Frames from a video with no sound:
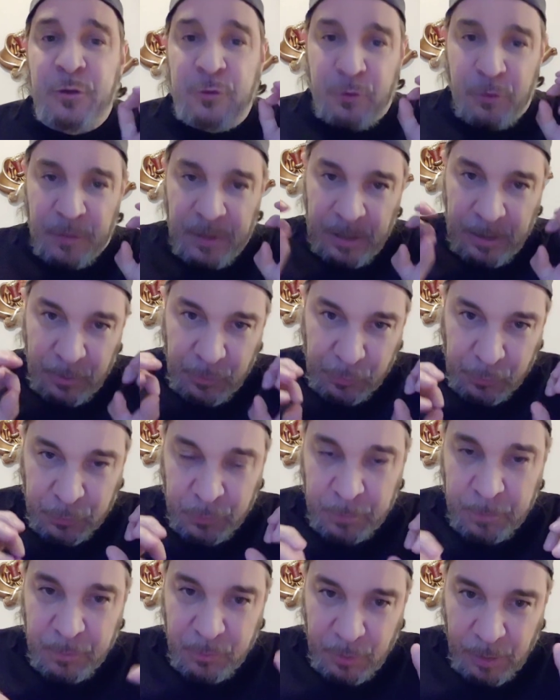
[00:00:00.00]
to the
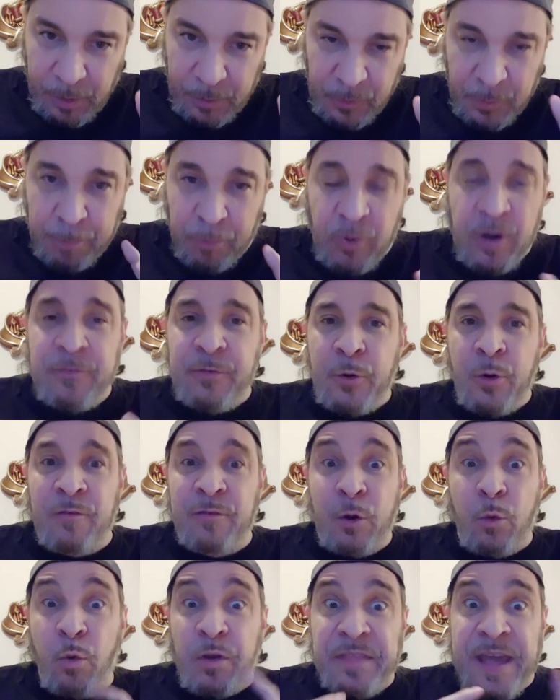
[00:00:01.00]
preview
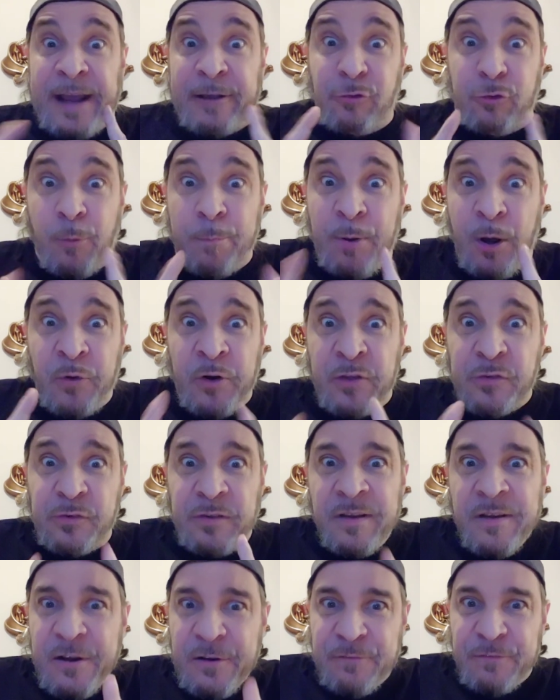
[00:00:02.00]
of it with extra
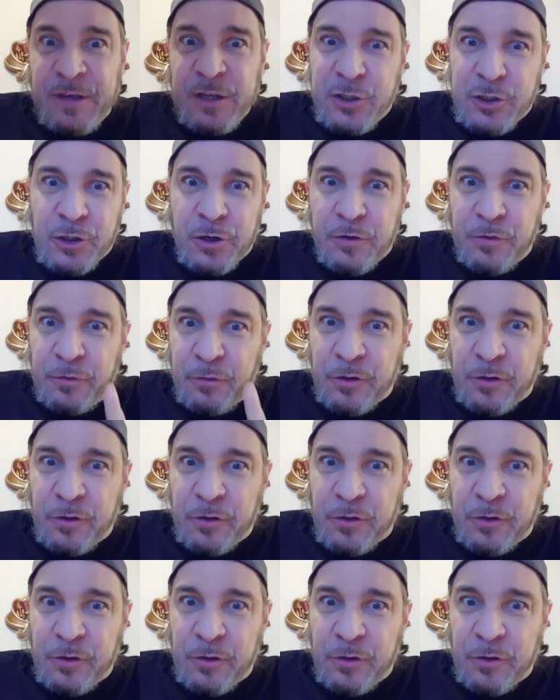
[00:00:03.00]
bonus features.